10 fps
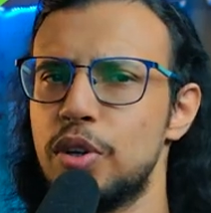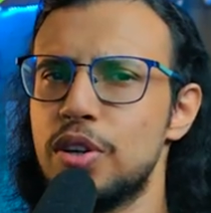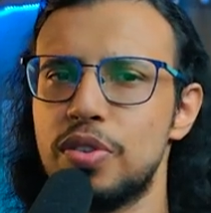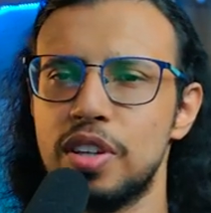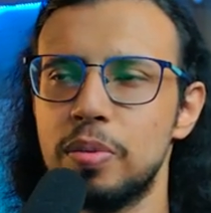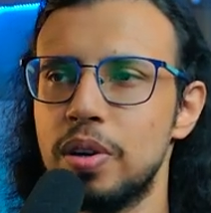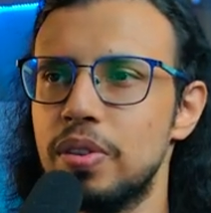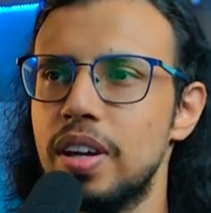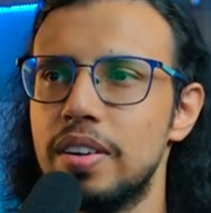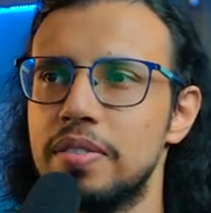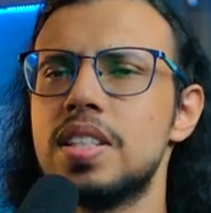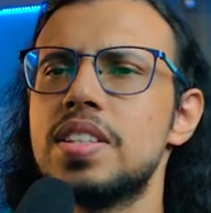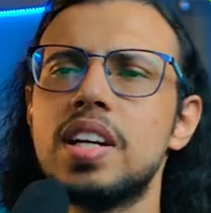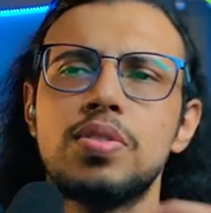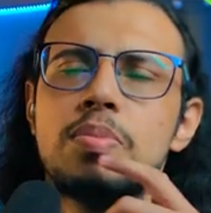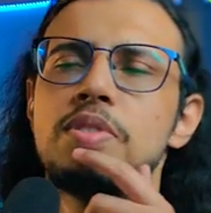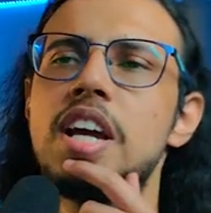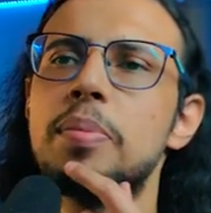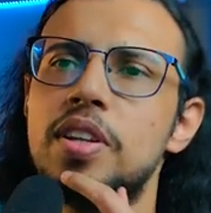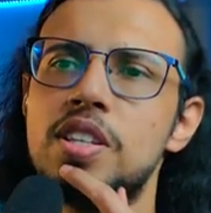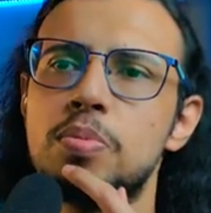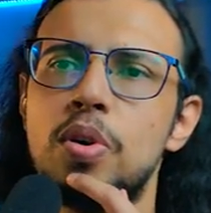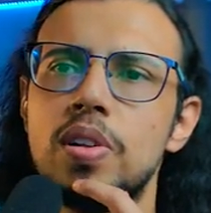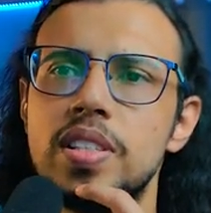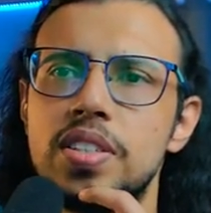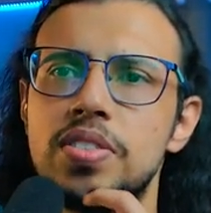What do you think about that? Let's check out some Japanese models